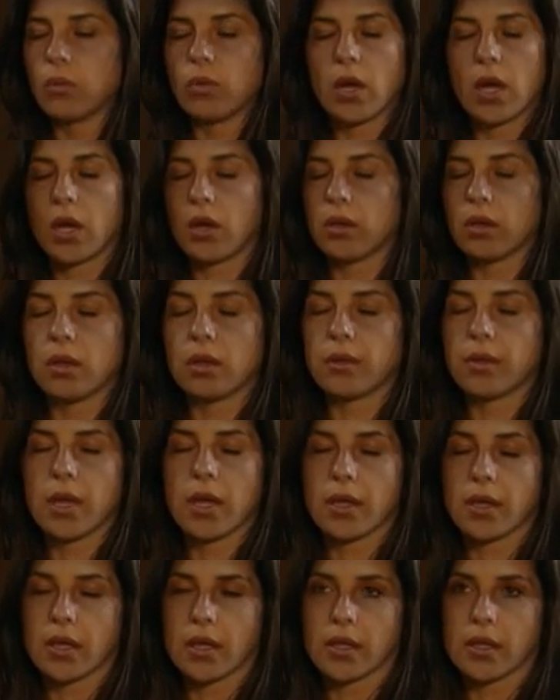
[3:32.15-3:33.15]
Wow,
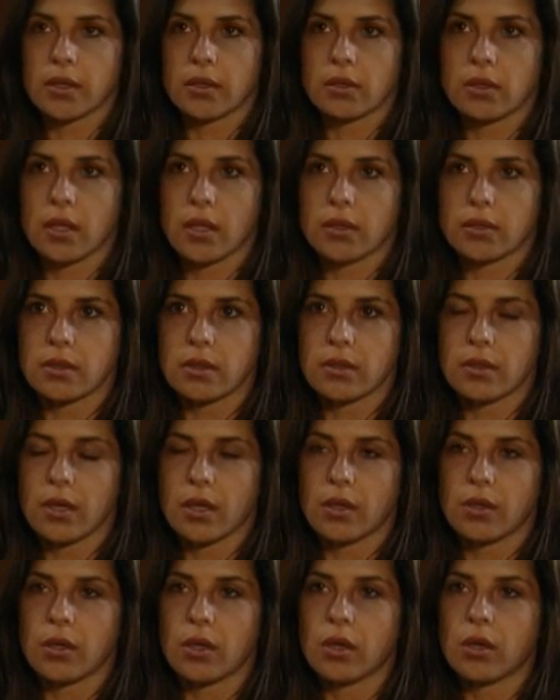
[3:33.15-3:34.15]
that I did
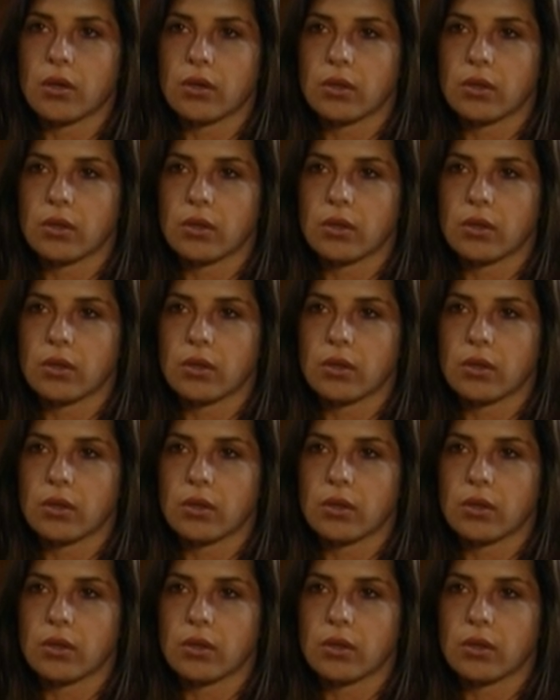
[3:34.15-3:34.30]
not know.